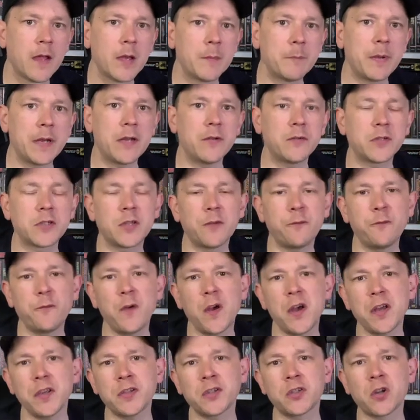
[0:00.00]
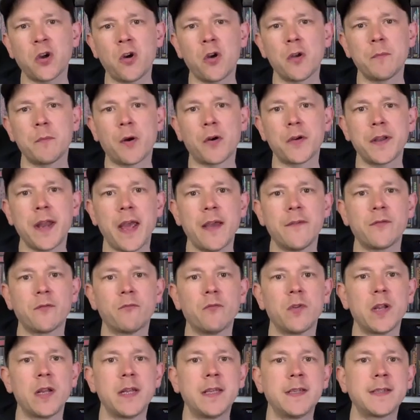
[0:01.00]
But it was the first time I'd ever
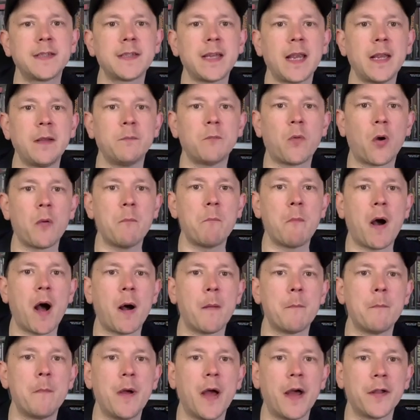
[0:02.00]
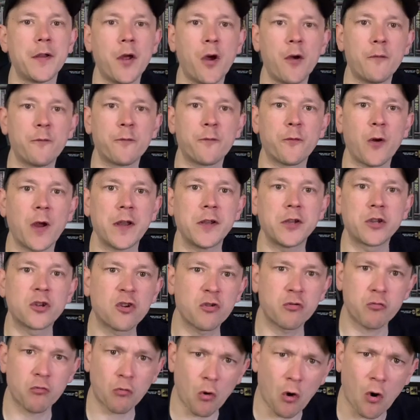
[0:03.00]
really seen my mum and her friend
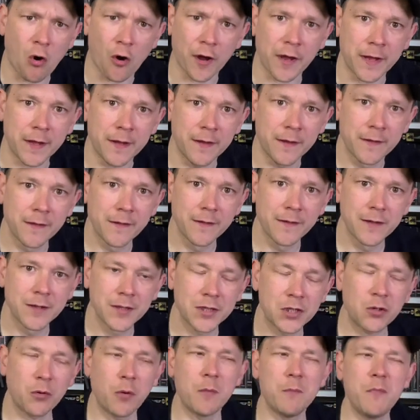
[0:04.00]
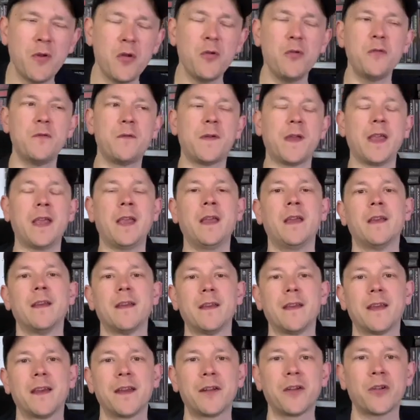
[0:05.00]
cry to a movie.
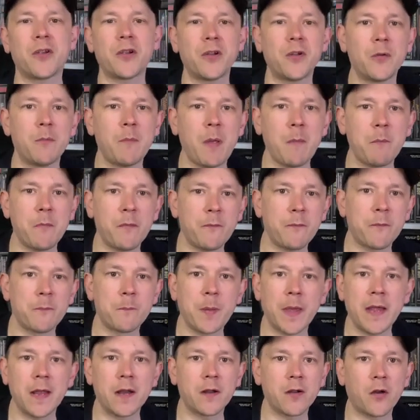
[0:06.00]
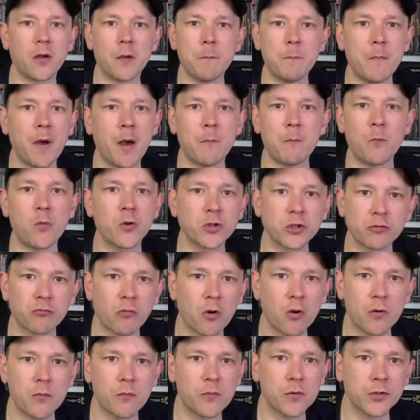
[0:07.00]
And I can remember being like, Mum, what's
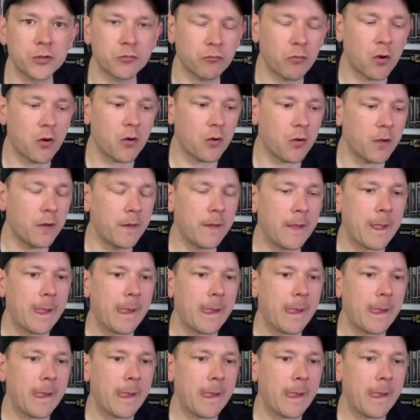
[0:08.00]
wrong? What's wrong?